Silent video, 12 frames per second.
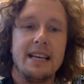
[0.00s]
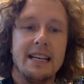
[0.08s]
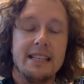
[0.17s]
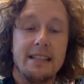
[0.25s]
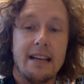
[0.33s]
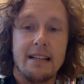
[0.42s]

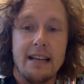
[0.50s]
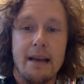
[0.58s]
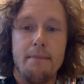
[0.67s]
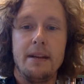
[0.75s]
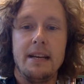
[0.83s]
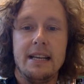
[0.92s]
text that
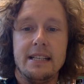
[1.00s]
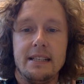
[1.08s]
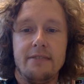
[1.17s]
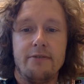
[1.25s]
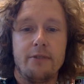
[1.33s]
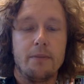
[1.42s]

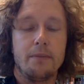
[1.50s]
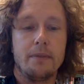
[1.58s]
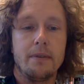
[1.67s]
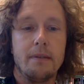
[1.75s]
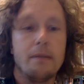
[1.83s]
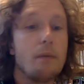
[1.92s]
emanated from
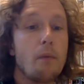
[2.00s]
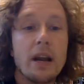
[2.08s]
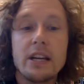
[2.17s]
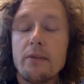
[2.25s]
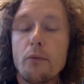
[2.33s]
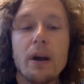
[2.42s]

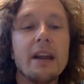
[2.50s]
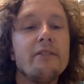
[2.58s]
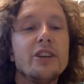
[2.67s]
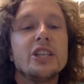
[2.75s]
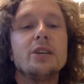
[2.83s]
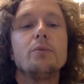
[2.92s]

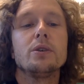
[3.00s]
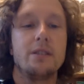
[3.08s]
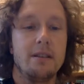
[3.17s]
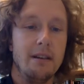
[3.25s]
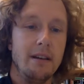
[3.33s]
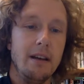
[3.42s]
whenever she
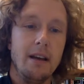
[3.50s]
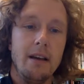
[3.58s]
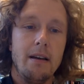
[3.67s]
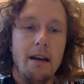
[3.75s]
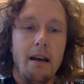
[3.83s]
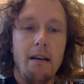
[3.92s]
was
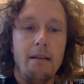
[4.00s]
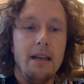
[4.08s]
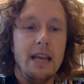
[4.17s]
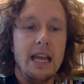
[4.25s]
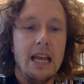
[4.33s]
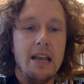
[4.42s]

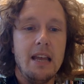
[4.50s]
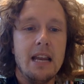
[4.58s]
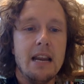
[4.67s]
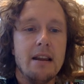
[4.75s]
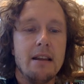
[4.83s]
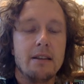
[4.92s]

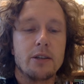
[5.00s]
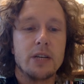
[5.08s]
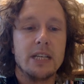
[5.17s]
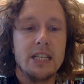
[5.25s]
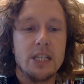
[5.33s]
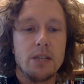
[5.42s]
in
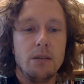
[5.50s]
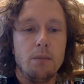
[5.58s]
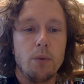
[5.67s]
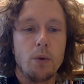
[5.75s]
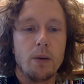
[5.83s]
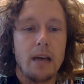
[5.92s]
traditional
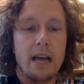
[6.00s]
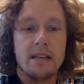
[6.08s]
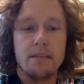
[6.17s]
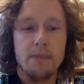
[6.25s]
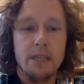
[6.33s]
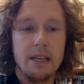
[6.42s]

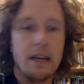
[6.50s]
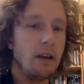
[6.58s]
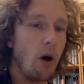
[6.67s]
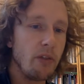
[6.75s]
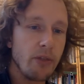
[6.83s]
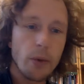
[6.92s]
broadcast media,
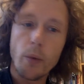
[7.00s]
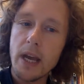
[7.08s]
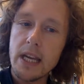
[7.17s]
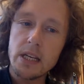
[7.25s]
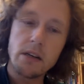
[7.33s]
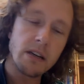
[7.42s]
on the
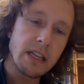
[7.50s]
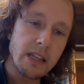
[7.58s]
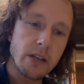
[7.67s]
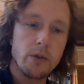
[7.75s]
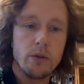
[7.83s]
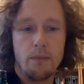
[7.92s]
radio, in
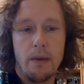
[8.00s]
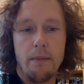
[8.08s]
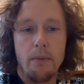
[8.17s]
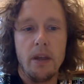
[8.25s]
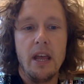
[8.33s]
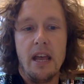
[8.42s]
the
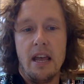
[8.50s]
newspaper,